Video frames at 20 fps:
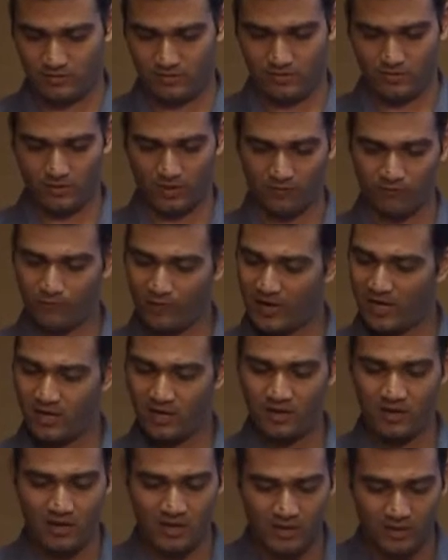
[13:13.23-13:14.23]
You can
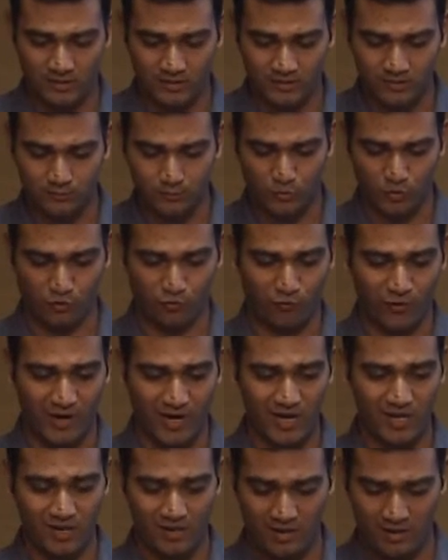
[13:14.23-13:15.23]
find his
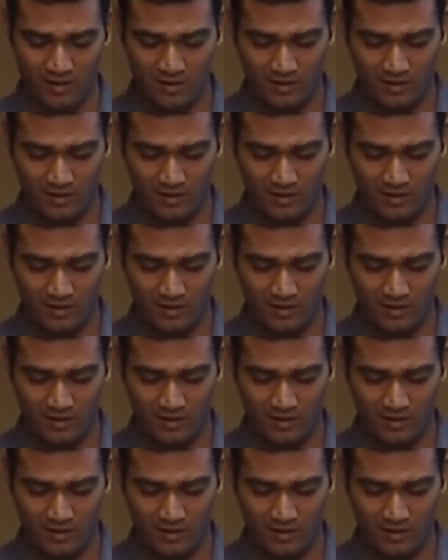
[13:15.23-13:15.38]
profile.